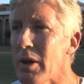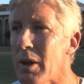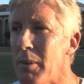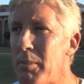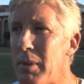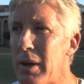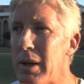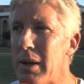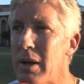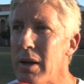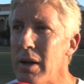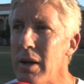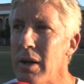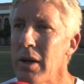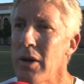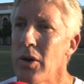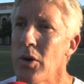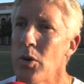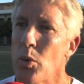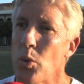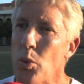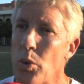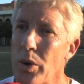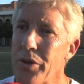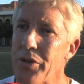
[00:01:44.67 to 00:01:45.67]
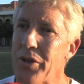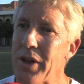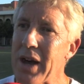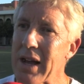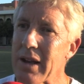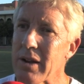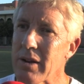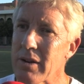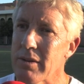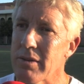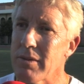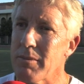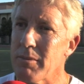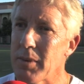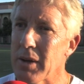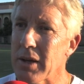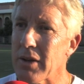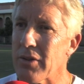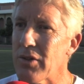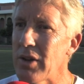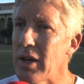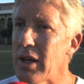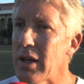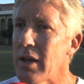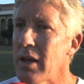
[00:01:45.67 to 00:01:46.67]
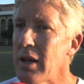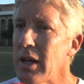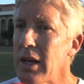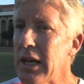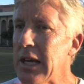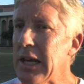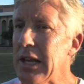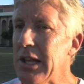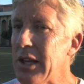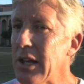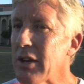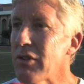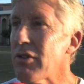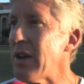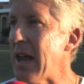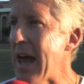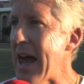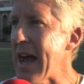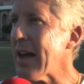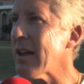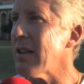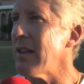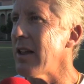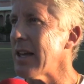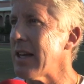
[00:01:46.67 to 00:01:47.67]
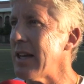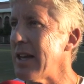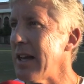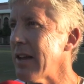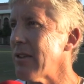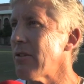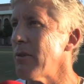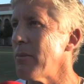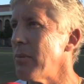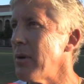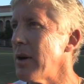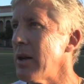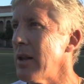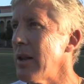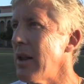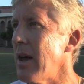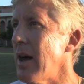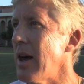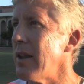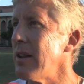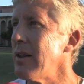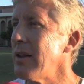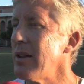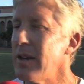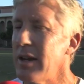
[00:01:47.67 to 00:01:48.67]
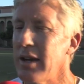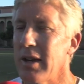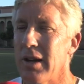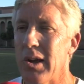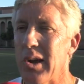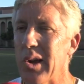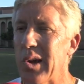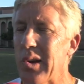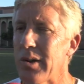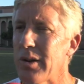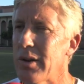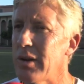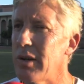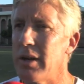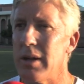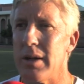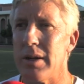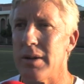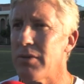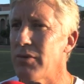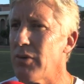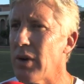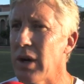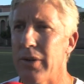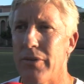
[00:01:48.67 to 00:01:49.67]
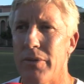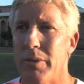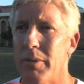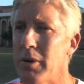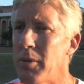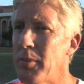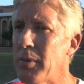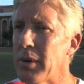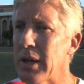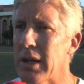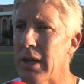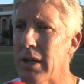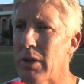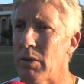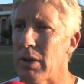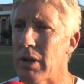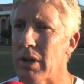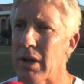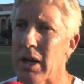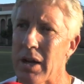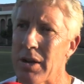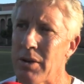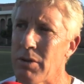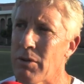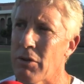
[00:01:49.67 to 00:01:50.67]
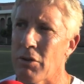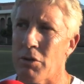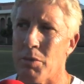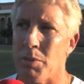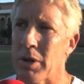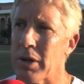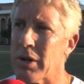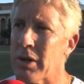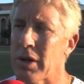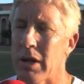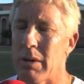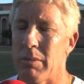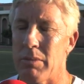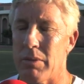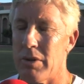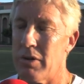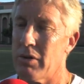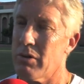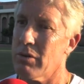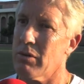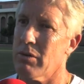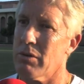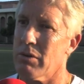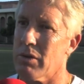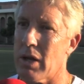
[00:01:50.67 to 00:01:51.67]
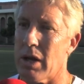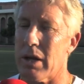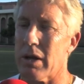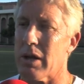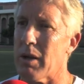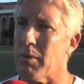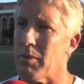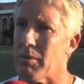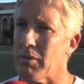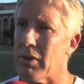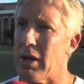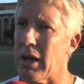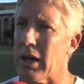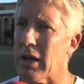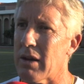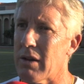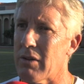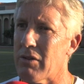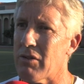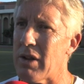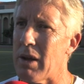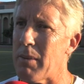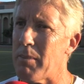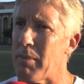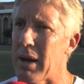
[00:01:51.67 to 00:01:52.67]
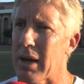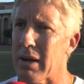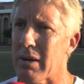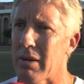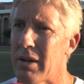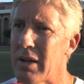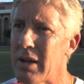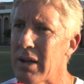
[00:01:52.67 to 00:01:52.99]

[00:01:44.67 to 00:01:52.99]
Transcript: But with that being said, he doesn't act like he hasn't played a lot. And right from the beginning, when he got here in the springtime, we just kind of kept taking a step back.